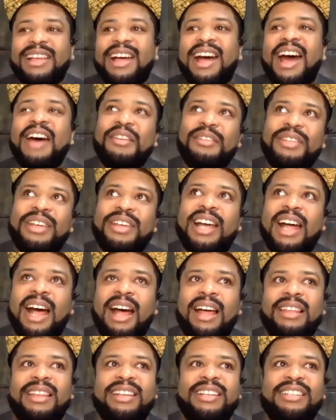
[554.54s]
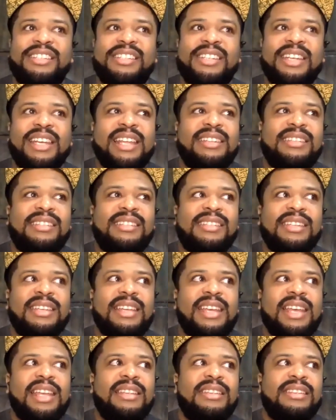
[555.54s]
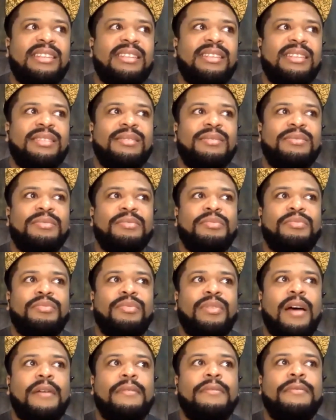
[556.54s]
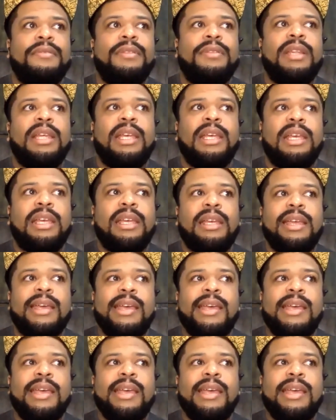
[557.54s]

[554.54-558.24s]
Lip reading: other than college, it's roughly,